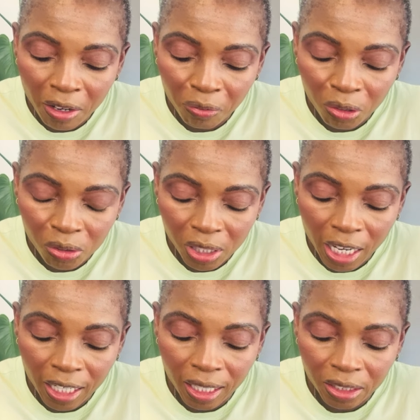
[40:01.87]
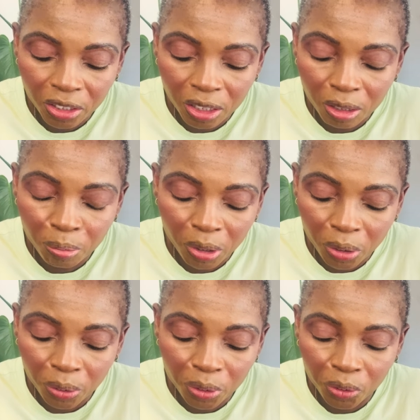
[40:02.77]
false eyelashes
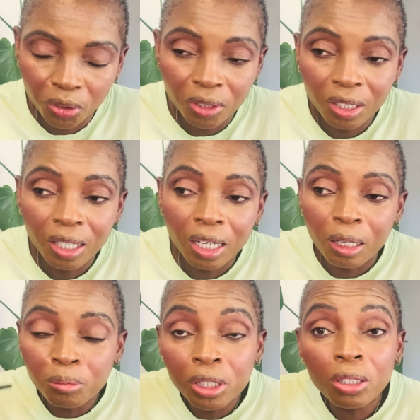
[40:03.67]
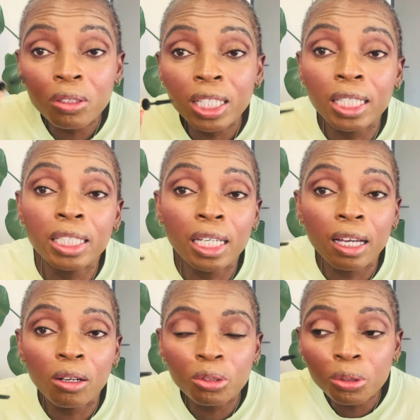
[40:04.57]
because I'm still learning
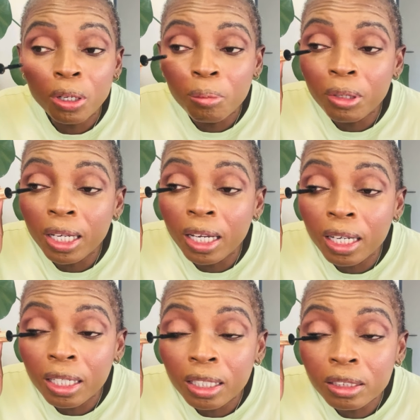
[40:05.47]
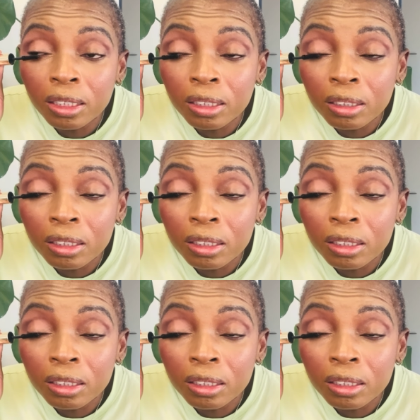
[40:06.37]
how to apply eyelashes.